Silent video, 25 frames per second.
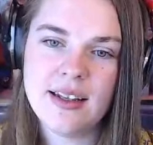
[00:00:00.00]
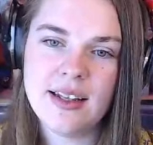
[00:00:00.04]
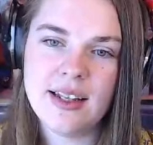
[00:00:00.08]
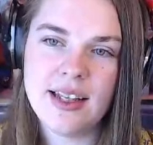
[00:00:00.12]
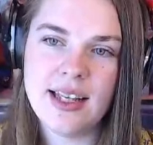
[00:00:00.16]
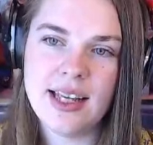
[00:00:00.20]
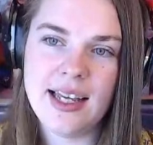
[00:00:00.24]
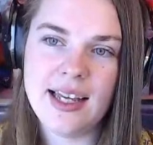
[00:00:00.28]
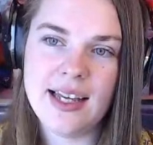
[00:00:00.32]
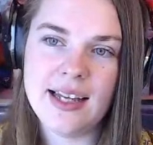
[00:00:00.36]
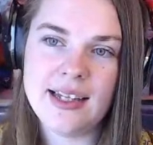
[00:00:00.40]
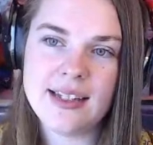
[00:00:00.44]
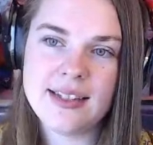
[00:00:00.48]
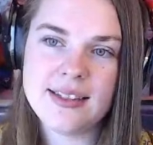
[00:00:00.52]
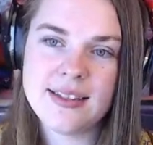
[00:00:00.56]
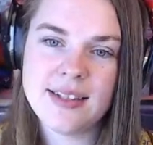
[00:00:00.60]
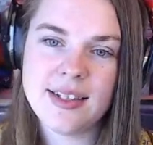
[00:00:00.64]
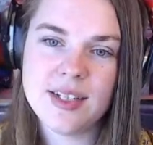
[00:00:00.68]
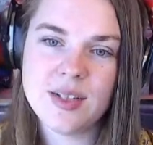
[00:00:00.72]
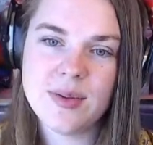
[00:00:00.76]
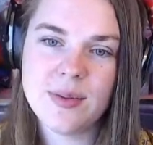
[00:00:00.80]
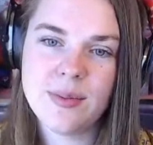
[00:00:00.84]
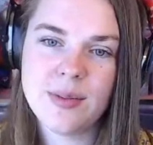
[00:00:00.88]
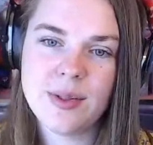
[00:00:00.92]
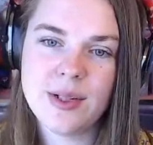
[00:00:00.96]
Yes, I
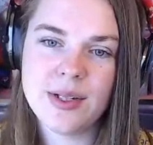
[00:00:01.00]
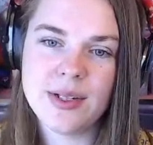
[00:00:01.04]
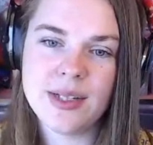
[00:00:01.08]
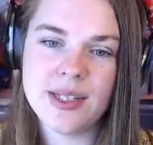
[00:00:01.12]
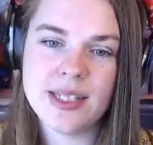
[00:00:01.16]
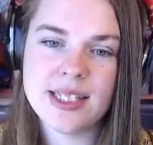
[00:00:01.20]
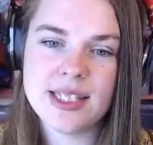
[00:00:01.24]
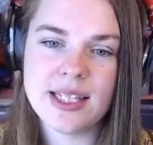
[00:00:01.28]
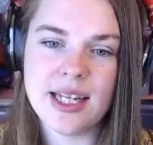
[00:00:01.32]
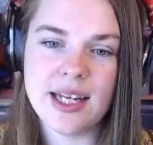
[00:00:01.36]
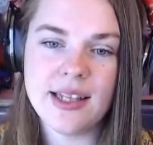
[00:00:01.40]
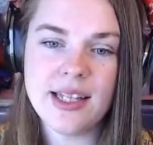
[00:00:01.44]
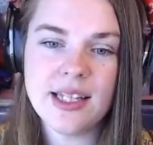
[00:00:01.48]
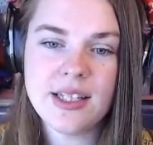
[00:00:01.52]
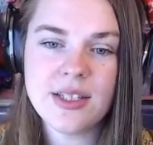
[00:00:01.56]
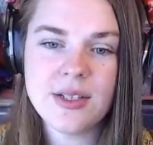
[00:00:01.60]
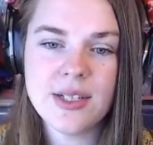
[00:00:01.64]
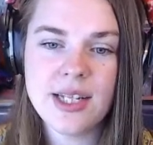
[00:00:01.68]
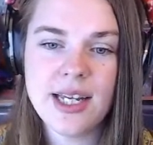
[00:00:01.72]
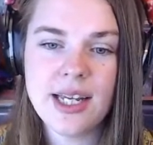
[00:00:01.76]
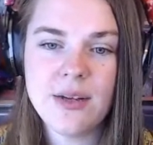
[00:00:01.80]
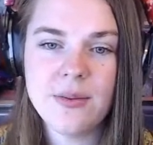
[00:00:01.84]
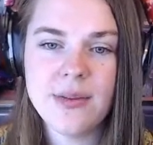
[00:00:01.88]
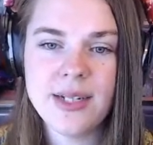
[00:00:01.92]
should be putting it on this side. That's okay.